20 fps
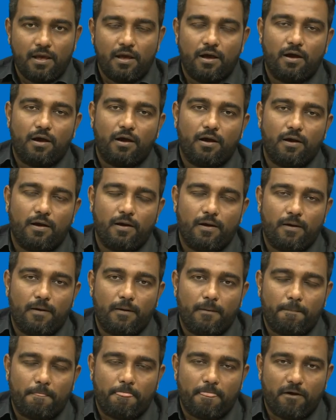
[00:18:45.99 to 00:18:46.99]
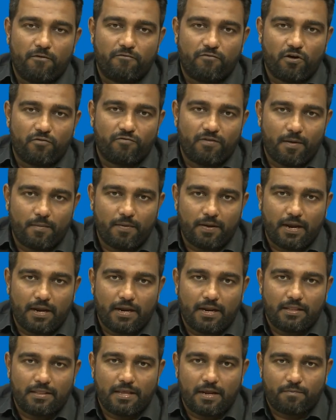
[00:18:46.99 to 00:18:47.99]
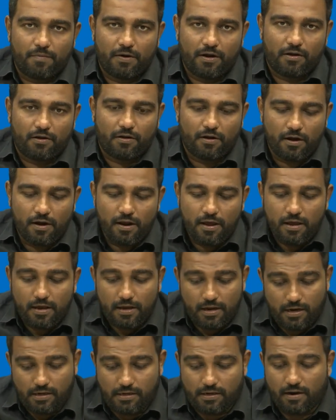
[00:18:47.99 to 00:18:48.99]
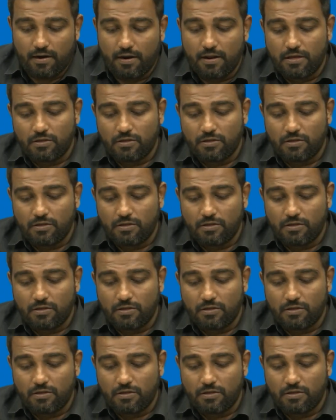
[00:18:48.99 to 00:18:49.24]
for fabricating that particular heater.